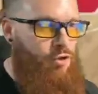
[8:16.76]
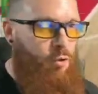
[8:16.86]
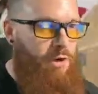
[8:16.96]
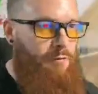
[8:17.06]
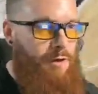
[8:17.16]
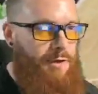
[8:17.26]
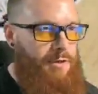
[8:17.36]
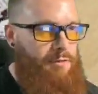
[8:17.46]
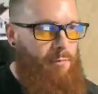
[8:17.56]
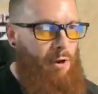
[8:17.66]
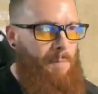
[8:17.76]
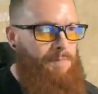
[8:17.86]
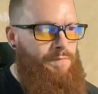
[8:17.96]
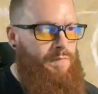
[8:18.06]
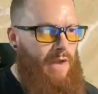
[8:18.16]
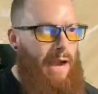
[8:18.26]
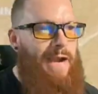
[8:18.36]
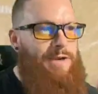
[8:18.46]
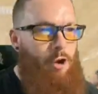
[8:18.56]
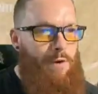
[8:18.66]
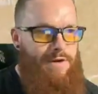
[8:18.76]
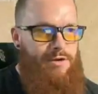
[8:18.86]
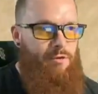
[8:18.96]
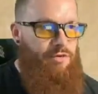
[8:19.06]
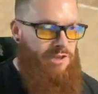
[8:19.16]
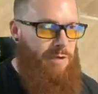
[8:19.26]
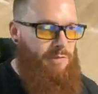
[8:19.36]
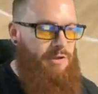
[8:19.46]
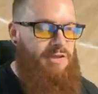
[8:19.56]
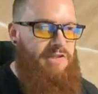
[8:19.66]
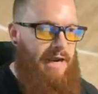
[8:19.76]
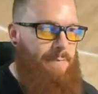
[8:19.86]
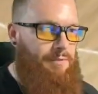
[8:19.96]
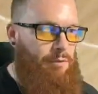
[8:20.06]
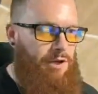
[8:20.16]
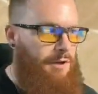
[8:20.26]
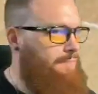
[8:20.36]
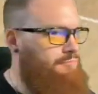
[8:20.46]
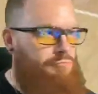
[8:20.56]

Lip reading: whenever I get the ball. I know I need to do something to stop the bleeding.